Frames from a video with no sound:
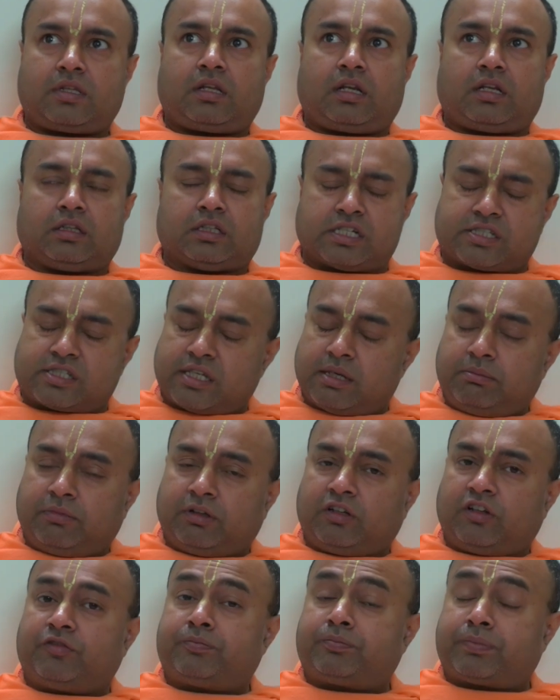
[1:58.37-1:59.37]
the
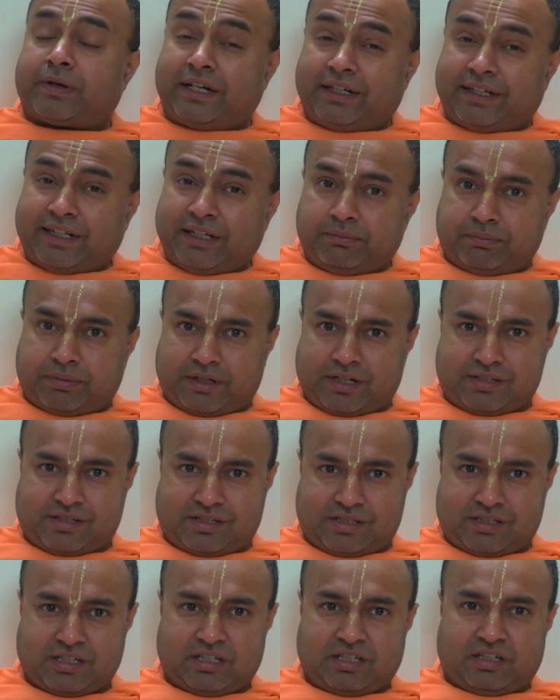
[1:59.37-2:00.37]
symbol of printing
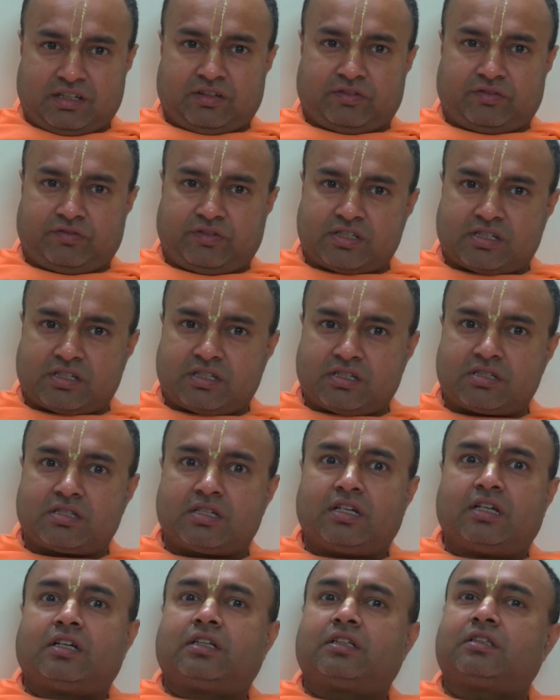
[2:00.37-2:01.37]
press, which
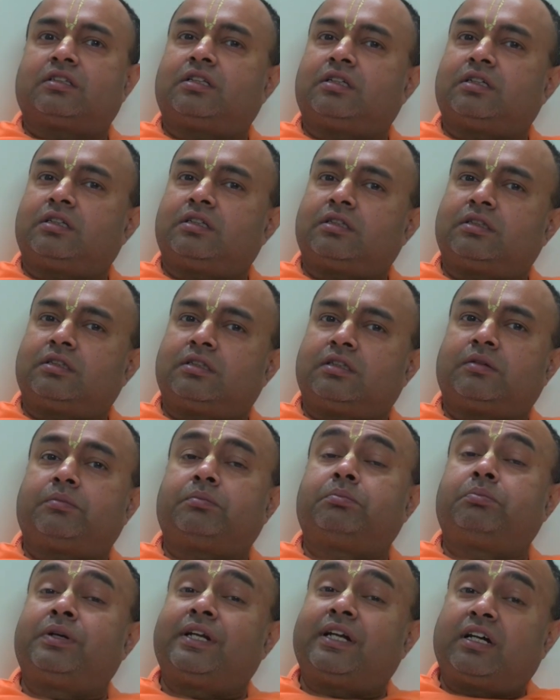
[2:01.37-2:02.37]
is the
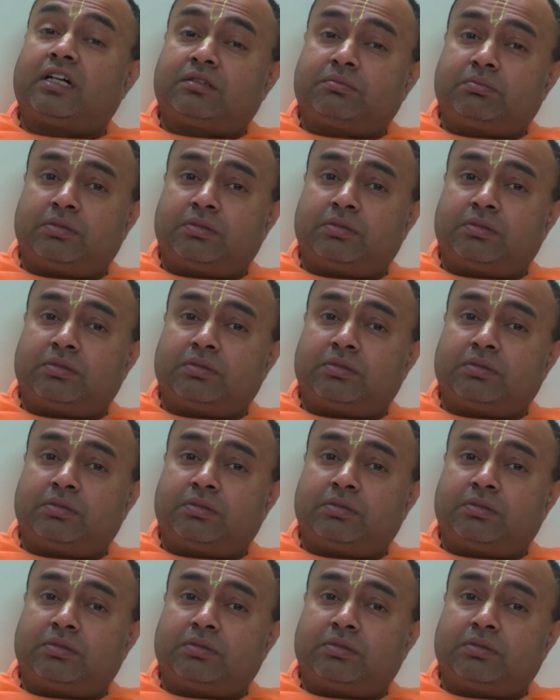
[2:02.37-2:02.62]
Brihat